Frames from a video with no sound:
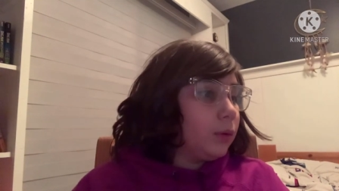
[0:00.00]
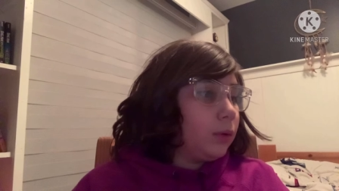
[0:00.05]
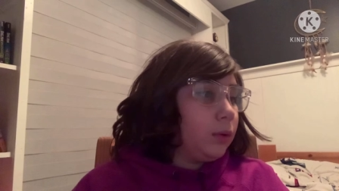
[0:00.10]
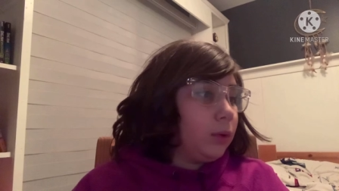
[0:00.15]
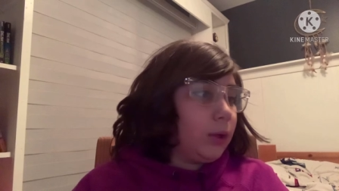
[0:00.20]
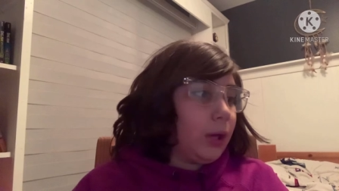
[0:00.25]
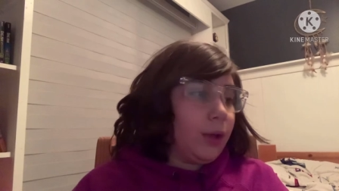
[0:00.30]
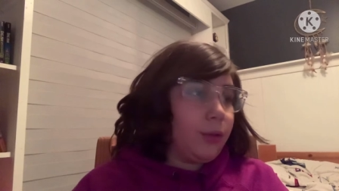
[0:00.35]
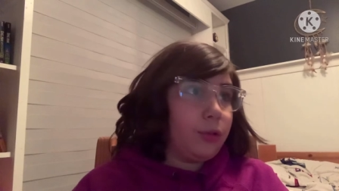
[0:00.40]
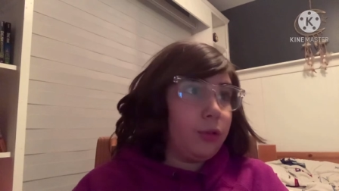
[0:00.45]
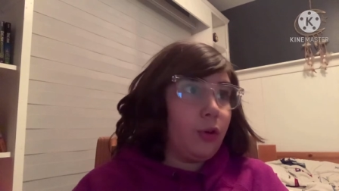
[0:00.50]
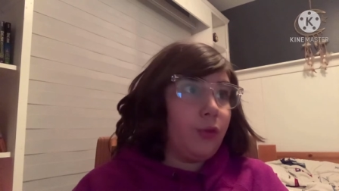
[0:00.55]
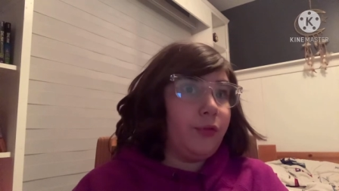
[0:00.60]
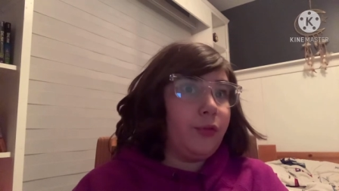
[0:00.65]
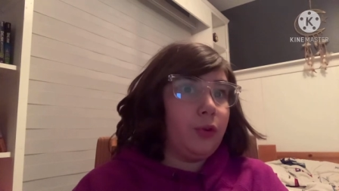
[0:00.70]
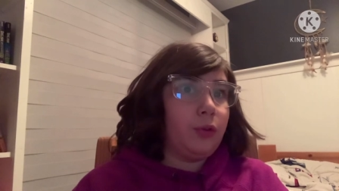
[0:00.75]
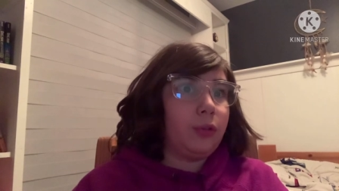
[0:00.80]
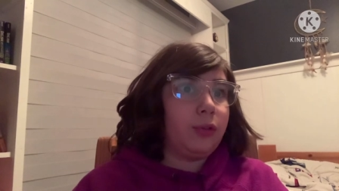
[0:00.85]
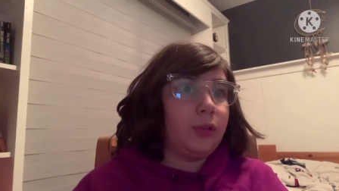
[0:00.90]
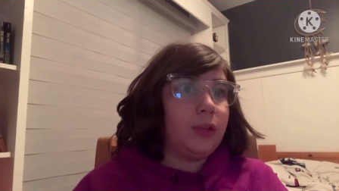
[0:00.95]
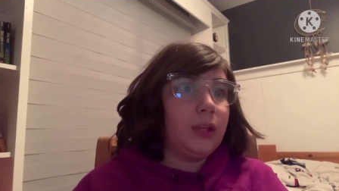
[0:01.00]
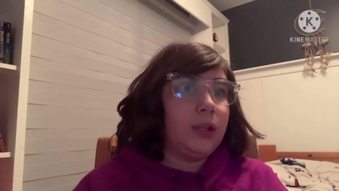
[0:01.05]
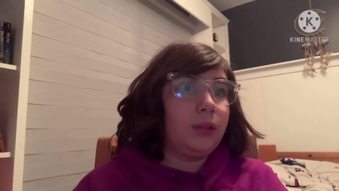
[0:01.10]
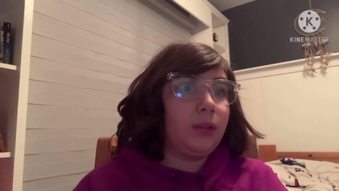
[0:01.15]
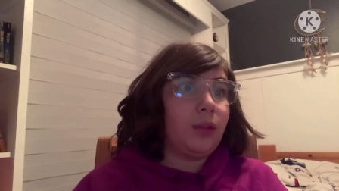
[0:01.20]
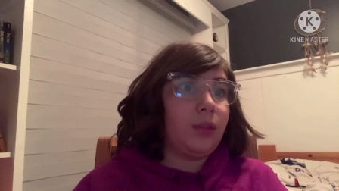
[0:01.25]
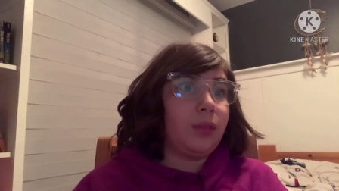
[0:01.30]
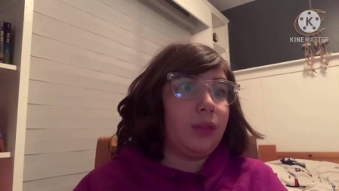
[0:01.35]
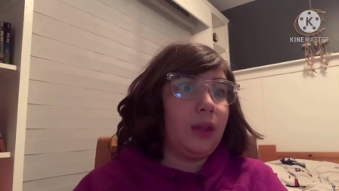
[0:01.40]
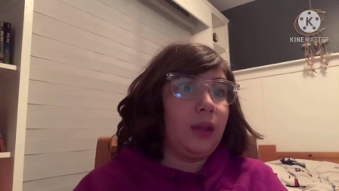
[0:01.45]
Yeah, so if you're seeing
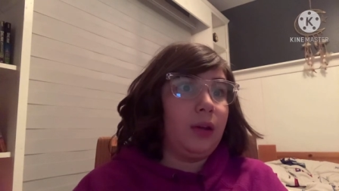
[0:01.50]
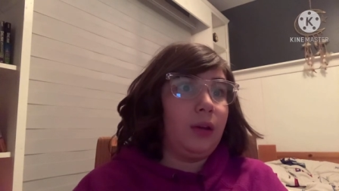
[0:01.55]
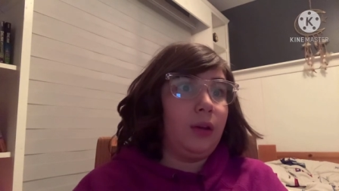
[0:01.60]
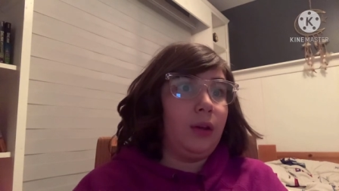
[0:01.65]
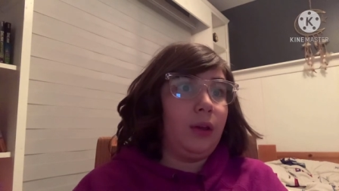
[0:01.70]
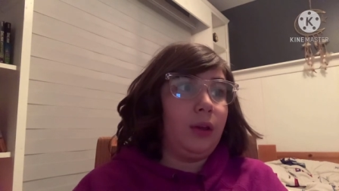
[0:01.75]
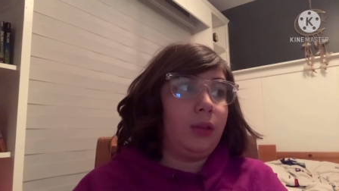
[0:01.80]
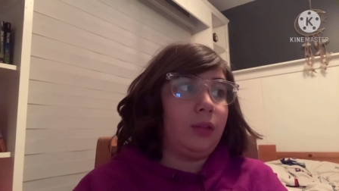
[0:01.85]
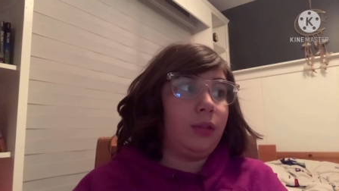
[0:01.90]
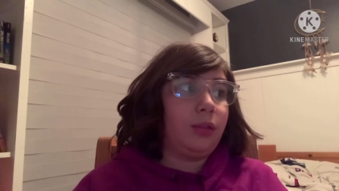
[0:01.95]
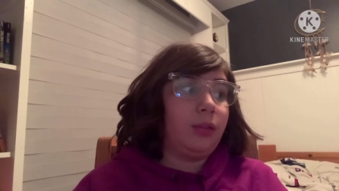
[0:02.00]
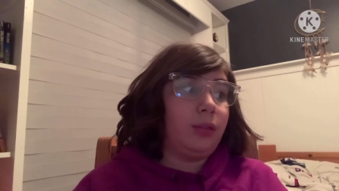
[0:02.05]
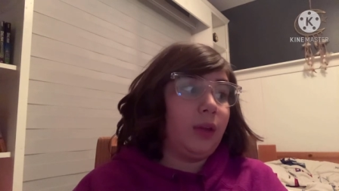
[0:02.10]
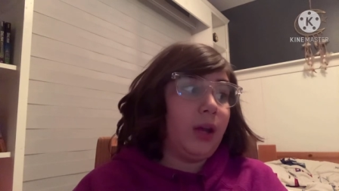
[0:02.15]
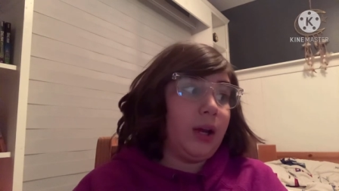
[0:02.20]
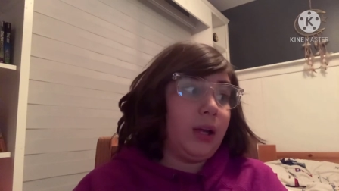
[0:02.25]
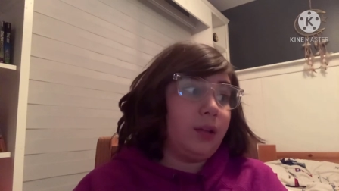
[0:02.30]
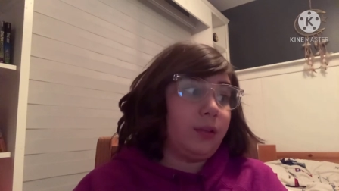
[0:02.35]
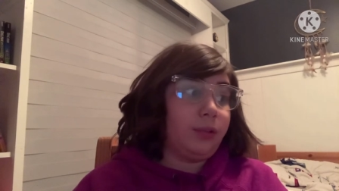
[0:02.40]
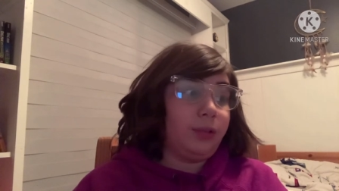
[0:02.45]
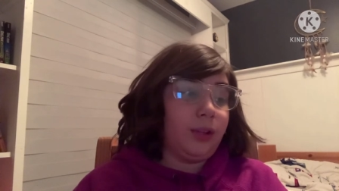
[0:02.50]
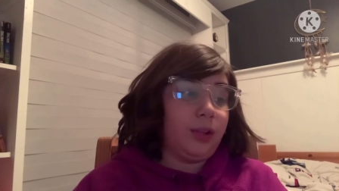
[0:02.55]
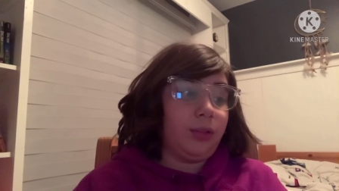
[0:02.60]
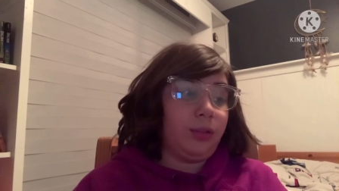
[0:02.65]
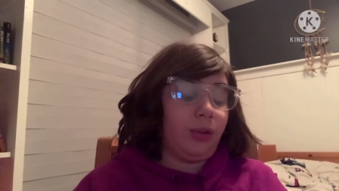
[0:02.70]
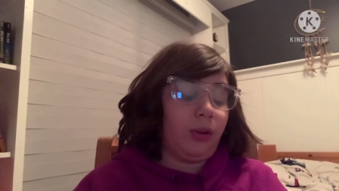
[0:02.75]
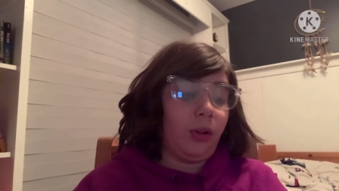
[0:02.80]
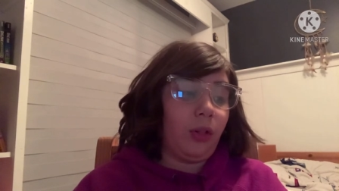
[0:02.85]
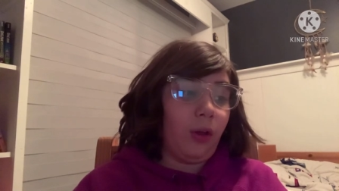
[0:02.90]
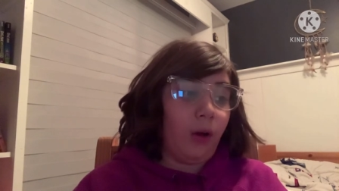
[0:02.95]
this and it's not six
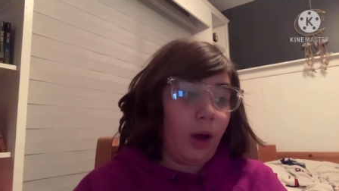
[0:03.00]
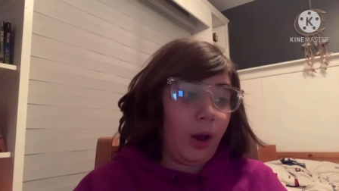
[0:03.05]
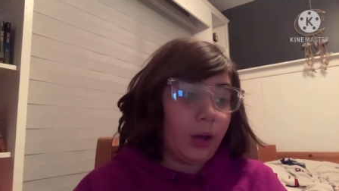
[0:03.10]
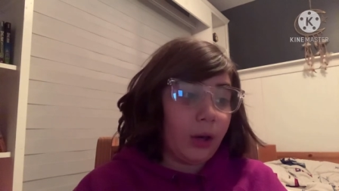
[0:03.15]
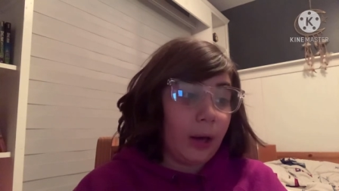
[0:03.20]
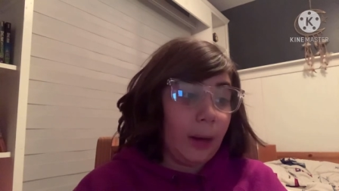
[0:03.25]
o'clock,